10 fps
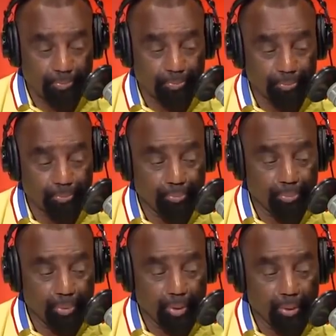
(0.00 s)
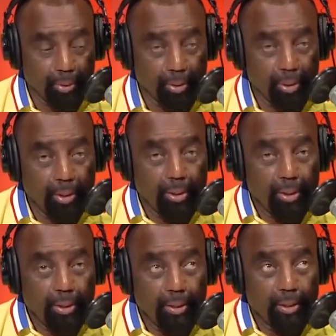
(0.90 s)

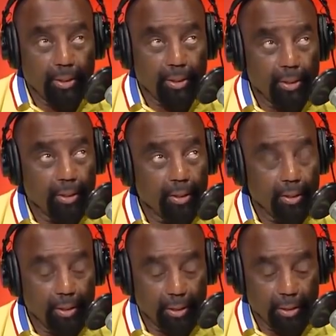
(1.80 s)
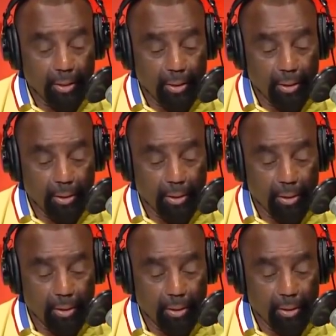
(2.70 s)

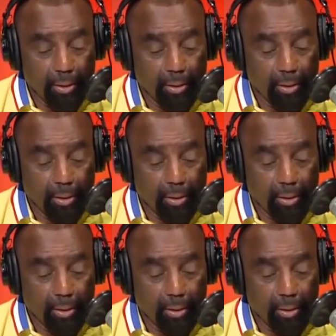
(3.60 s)
Nothing is said.